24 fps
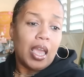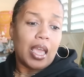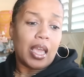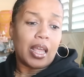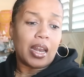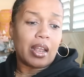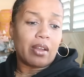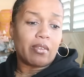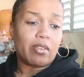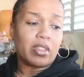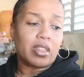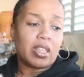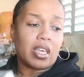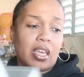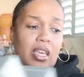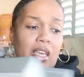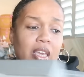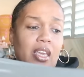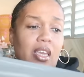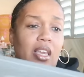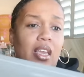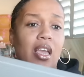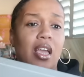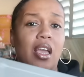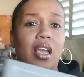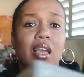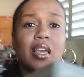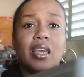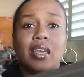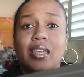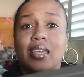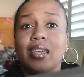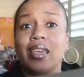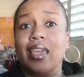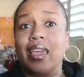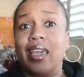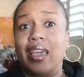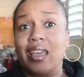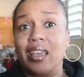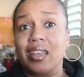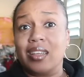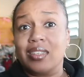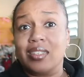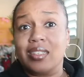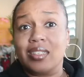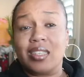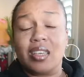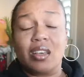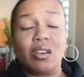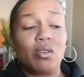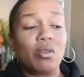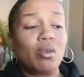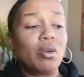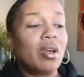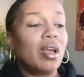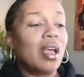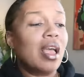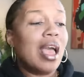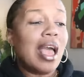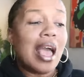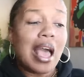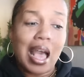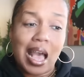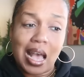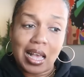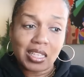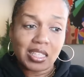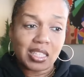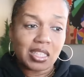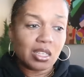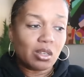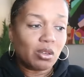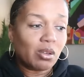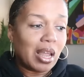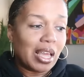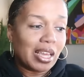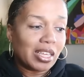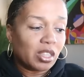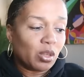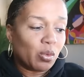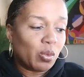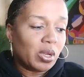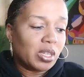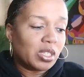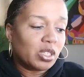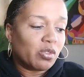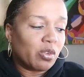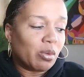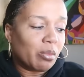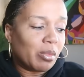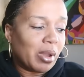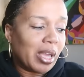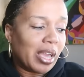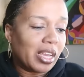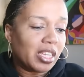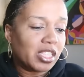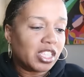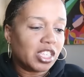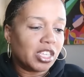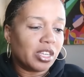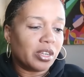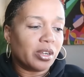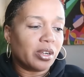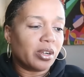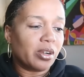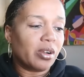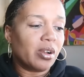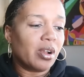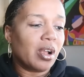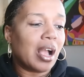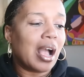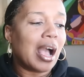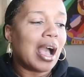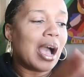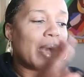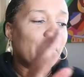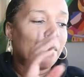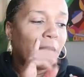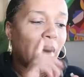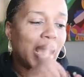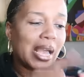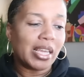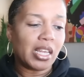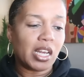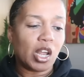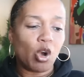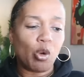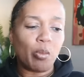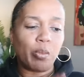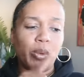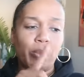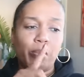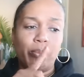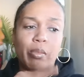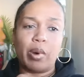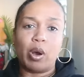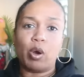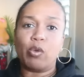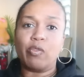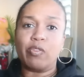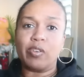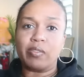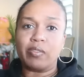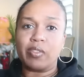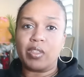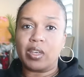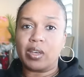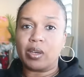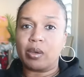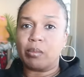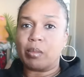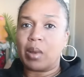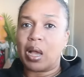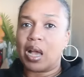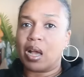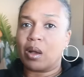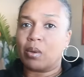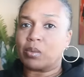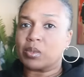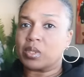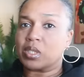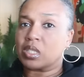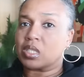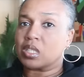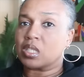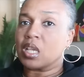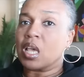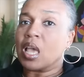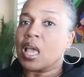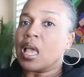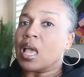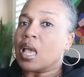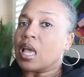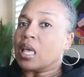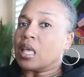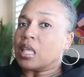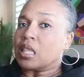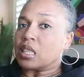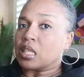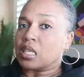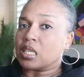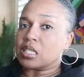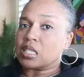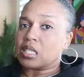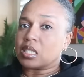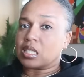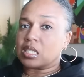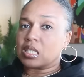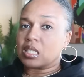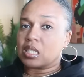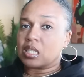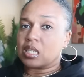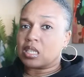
and everything. Yeah. So I still like the ones from last year. I might open both of them. I was, this is